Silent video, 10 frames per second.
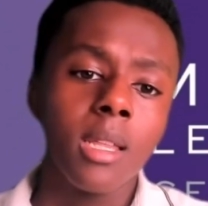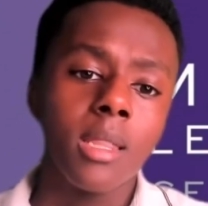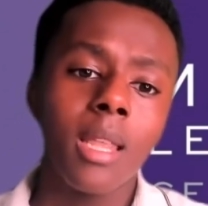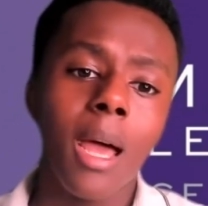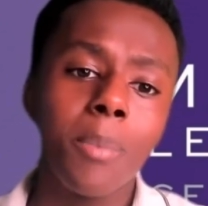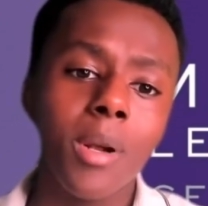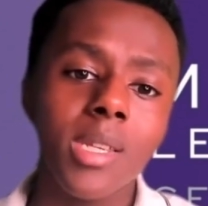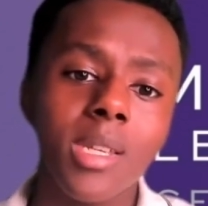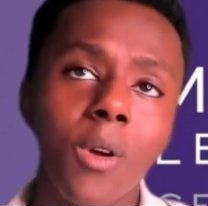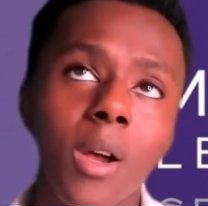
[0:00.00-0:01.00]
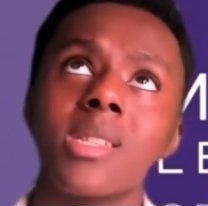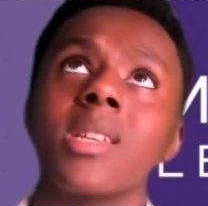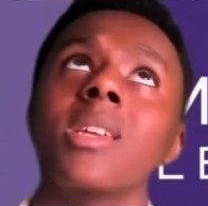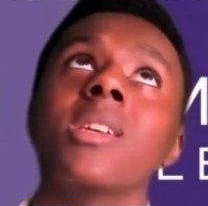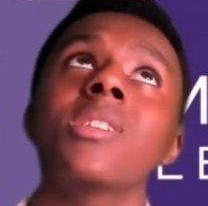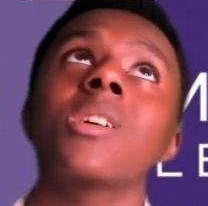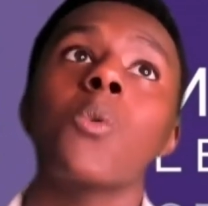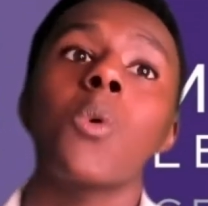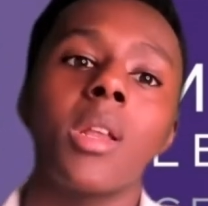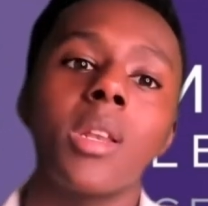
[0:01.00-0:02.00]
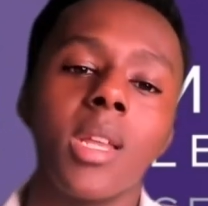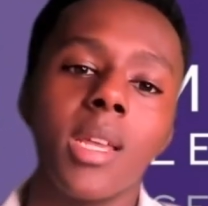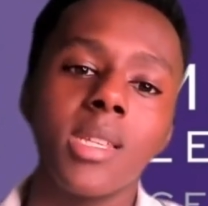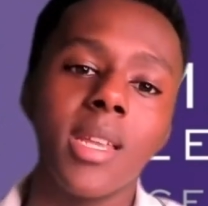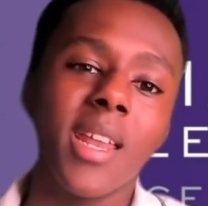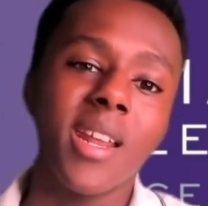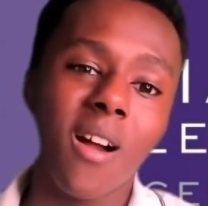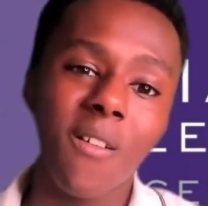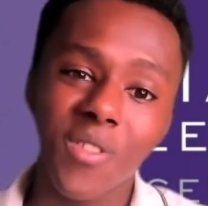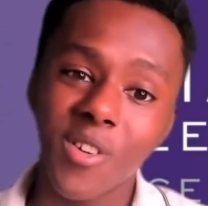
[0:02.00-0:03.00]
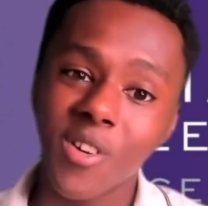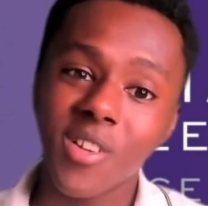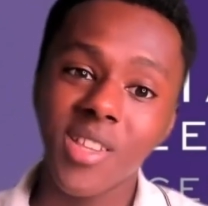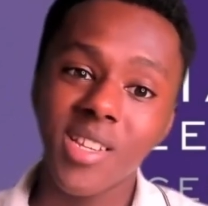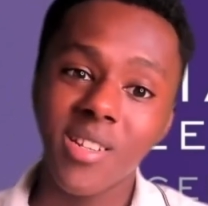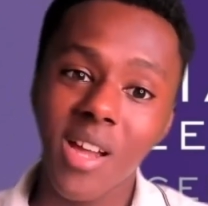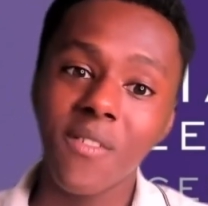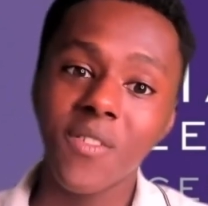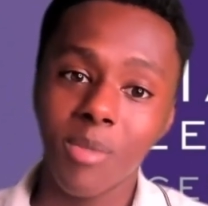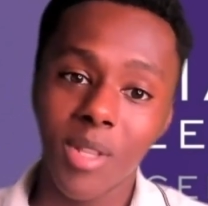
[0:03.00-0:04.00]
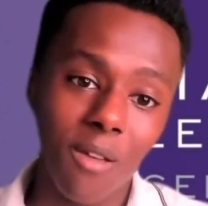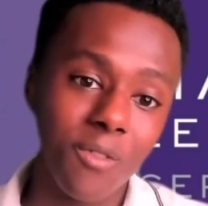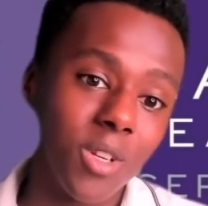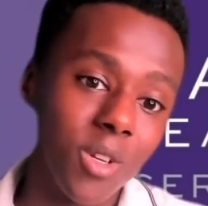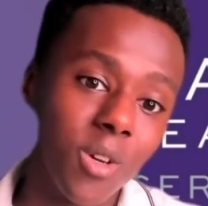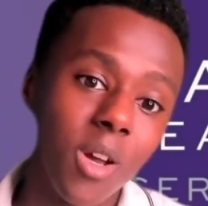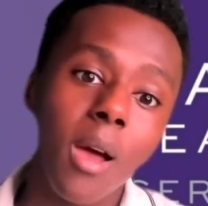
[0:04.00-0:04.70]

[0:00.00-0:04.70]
that person who has the easier one isn't getting off the hook. They still have something they have to do.